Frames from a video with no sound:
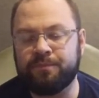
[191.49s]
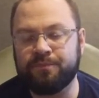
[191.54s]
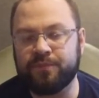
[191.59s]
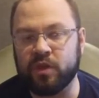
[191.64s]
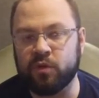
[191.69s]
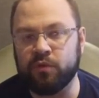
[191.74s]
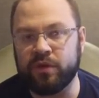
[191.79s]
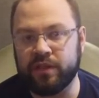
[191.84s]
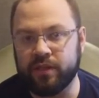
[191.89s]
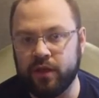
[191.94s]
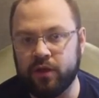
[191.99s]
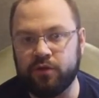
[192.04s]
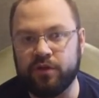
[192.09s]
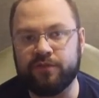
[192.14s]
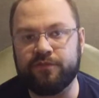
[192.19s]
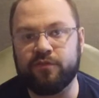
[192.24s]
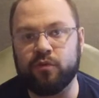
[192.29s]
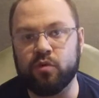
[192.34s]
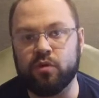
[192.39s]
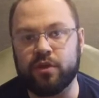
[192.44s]
We load it
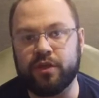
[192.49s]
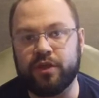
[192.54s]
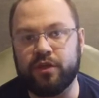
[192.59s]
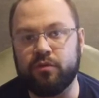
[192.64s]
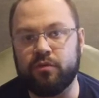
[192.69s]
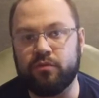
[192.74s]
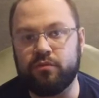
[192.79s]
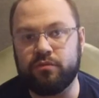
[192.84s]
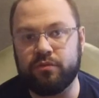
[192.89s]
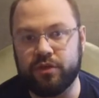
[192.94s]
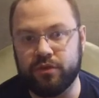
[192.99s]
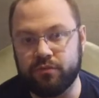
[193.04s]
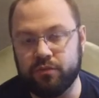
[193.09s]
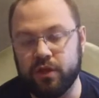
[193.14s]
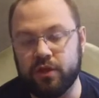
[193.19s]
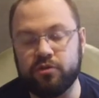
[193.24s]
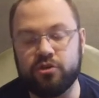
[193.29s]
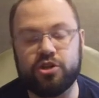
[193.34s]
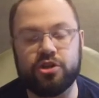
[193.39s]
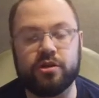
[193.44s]
for you, you
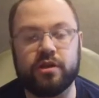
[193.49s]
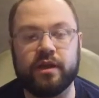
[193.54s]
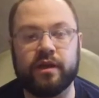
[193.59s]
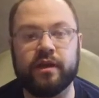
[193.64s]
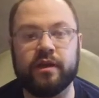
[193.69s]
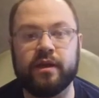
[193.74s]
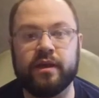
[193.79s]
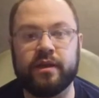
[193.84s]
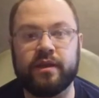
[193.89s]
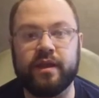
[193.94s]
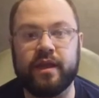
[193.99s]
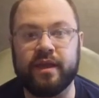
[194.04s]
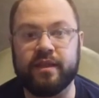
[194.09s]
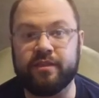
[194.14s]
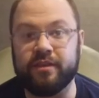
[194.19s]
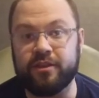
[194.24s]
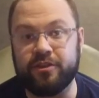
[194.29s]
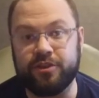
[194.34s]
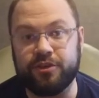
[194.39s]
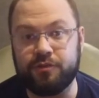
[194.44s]
load your gun, and
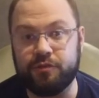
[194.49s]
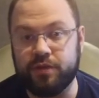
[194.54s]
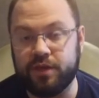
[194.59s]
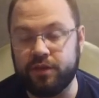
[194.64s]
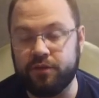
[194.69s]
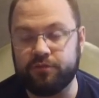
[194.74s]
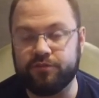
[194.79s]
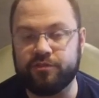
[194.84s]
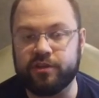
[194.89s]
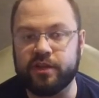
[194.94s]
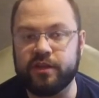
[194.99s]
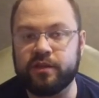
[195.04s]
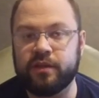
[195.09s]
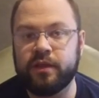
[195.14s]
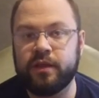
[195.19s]
then you use it.